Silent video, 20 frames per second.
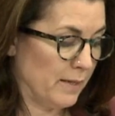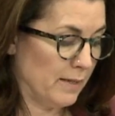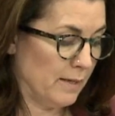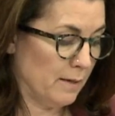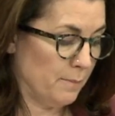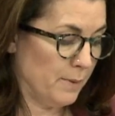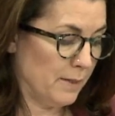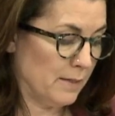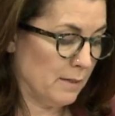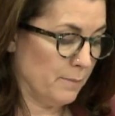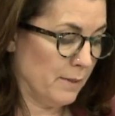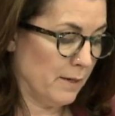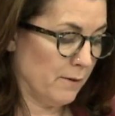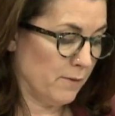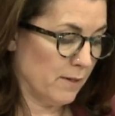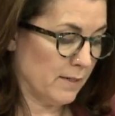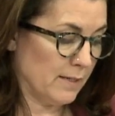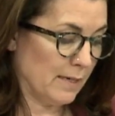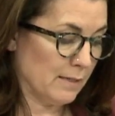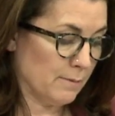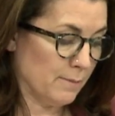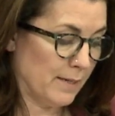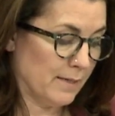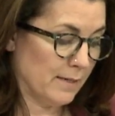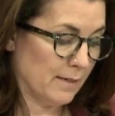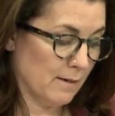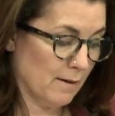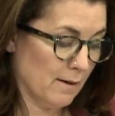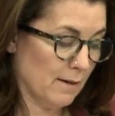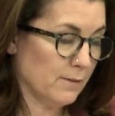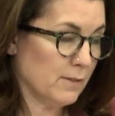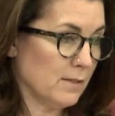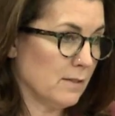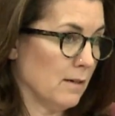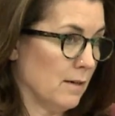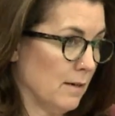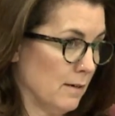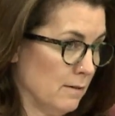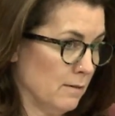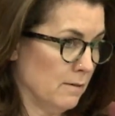the epitome of the Tasmanian
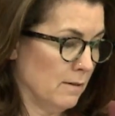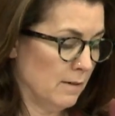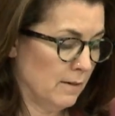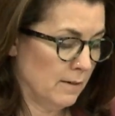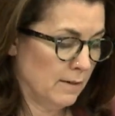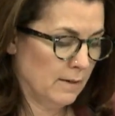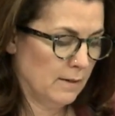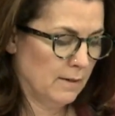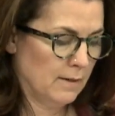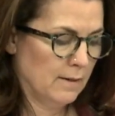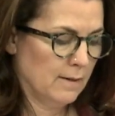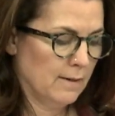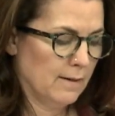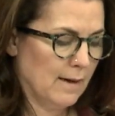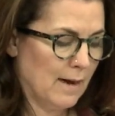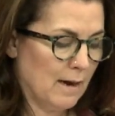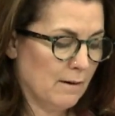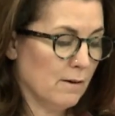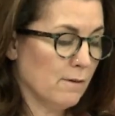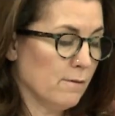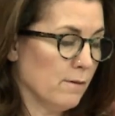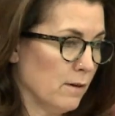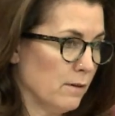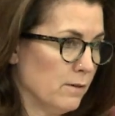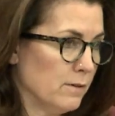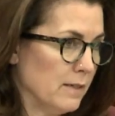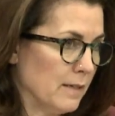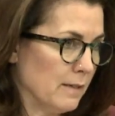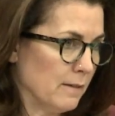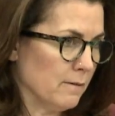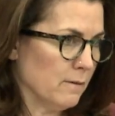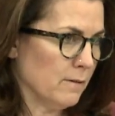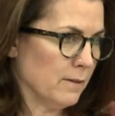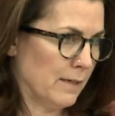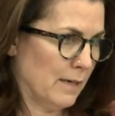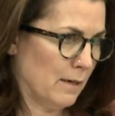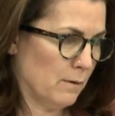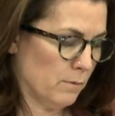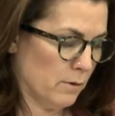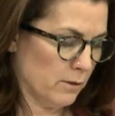lifestyle, are eroding on
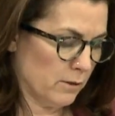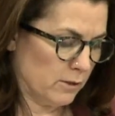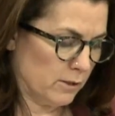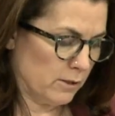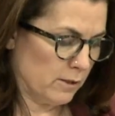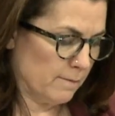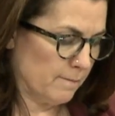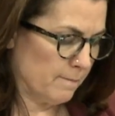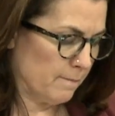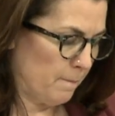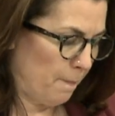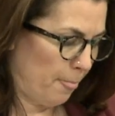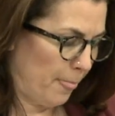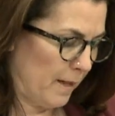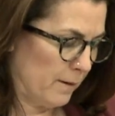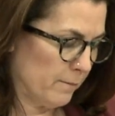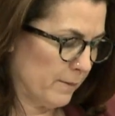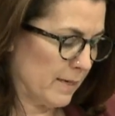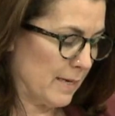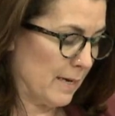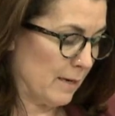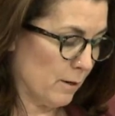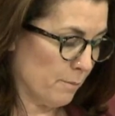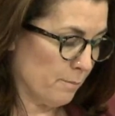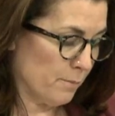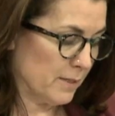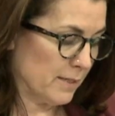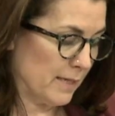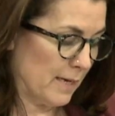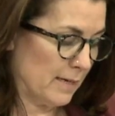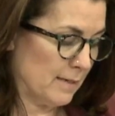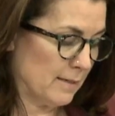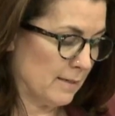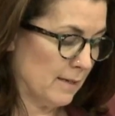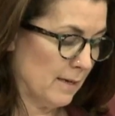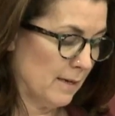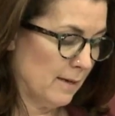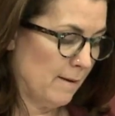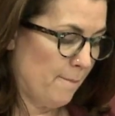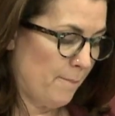our watch. We cannot pretend
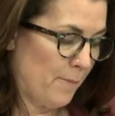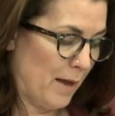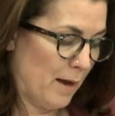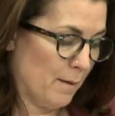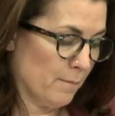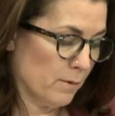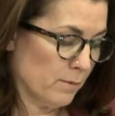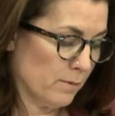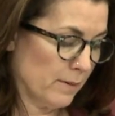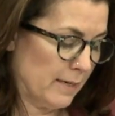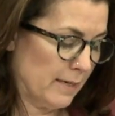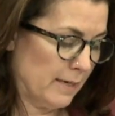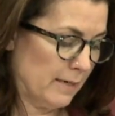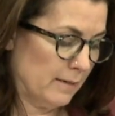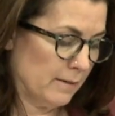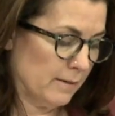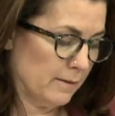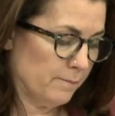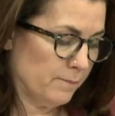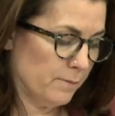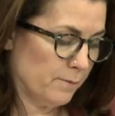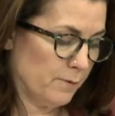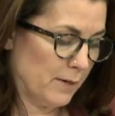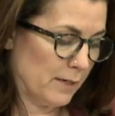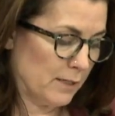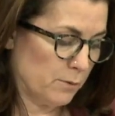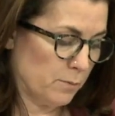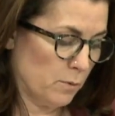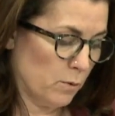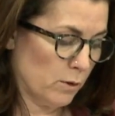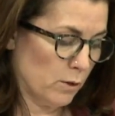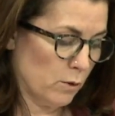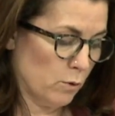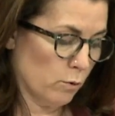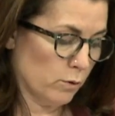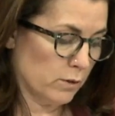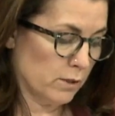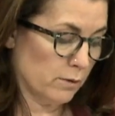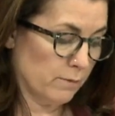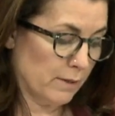our marine, freshwater
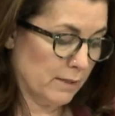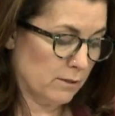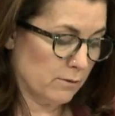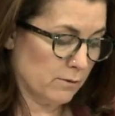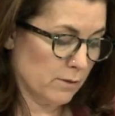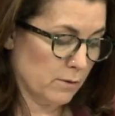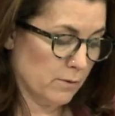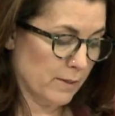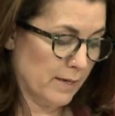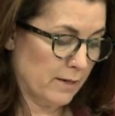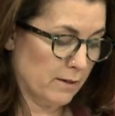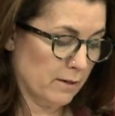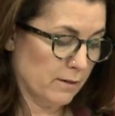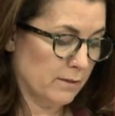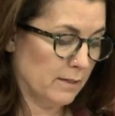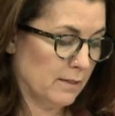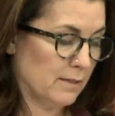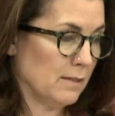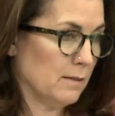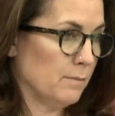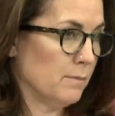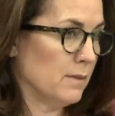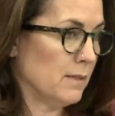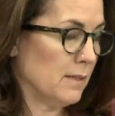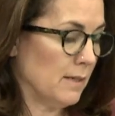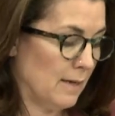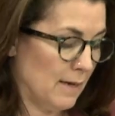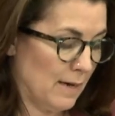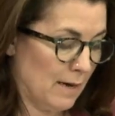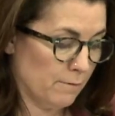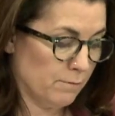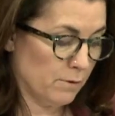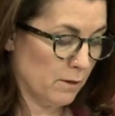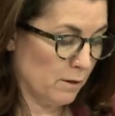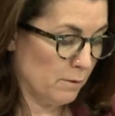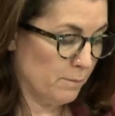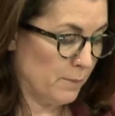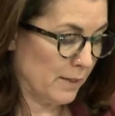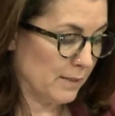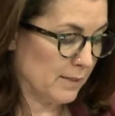or terrestrial ecosystems are
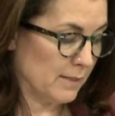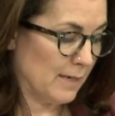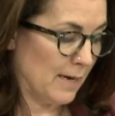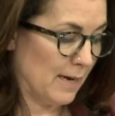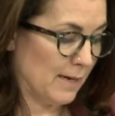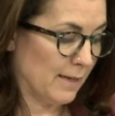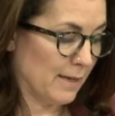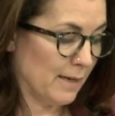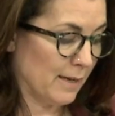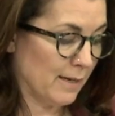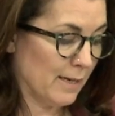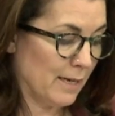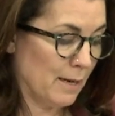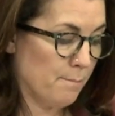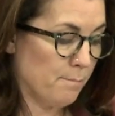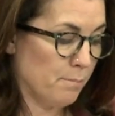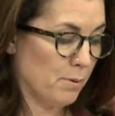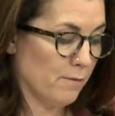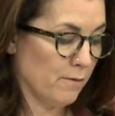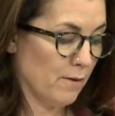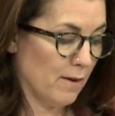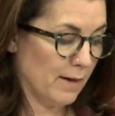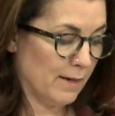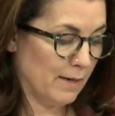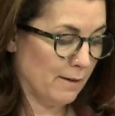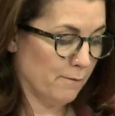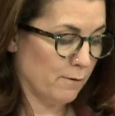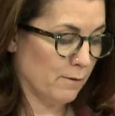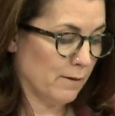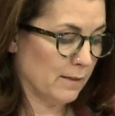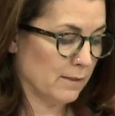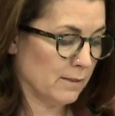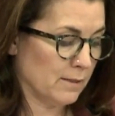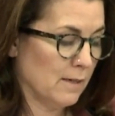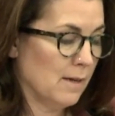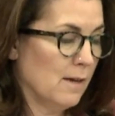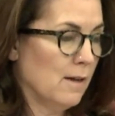robust and can keep providing for us